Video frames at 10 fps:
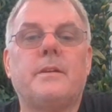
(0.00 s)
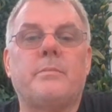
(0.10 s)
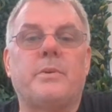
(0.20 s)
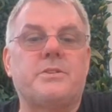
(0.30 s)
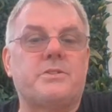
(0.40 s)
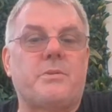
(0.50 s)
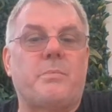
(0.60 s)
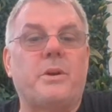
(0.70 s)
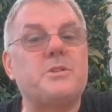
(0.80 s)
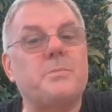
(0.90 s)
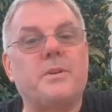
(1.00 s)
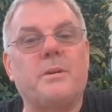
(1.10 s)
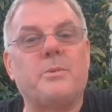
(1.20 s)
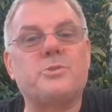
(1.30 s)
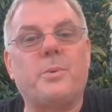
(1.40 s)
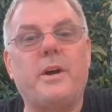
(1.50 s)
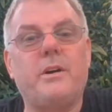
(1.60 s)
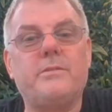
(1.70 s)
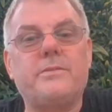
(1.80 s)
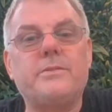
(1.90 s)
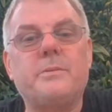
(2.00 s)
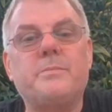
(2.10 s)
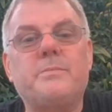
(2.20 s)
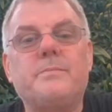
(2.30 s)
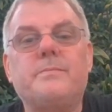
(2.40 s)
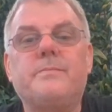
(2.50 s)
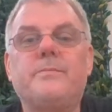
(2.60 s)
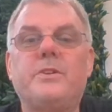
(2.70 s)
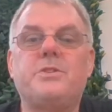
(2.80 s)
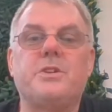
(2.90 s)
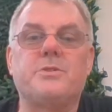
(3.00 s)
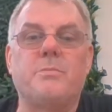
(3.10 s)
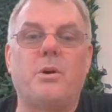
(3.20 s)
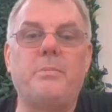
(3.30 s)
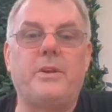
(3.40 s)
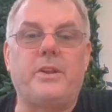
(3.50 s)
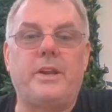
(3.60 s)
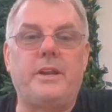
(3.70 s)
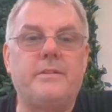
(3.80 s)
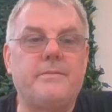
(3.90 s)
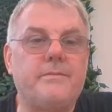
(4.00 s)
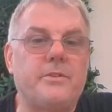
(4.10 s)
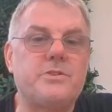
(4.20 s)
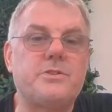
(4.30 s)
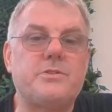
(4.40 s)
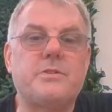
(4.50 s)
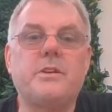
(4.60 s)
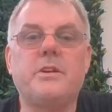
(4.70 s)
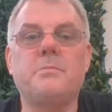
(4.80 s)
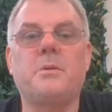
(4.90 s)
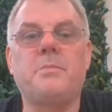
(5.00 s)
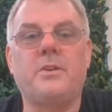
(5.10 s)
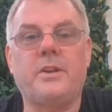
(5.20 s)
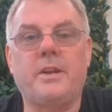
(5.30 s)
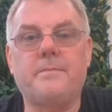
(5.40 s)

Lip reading: Brings us to principle number 12, which is mobility versus immobility.